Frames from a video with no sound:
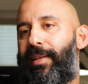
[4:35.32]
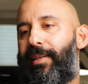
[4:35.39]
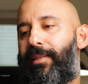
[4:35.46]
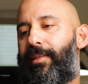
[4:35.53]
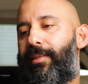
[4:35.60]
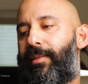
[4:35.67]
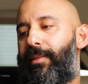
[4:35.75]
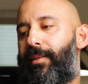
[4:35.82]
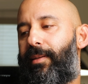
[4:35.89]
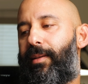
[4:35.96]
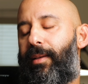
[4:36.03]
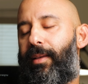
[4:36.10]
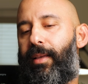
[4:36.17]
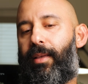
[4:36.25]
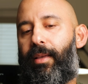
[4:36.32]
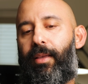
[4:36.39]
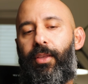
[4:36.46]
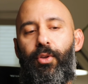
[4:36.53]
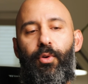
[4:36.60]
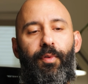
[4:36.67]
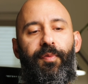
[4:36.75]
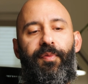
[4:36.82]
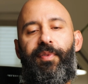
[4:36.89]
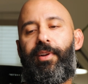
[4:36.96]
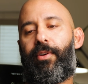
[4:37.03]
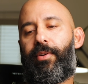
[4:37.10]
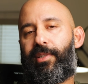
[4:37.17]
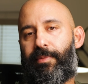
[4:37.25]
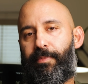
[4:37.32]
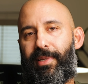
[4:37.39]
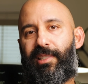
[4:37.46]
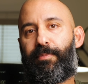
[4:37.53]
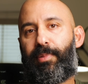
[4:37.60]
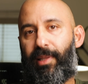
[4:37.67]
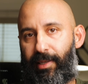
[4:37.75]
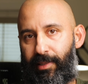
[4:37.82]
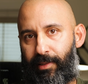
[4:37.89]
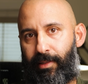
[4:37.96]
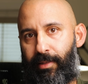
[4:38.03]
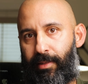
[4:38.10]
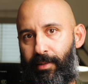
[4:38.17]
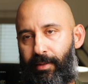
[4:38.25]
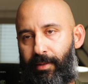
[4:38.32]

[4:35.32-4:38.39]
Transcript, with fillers: is your fear is misplaced,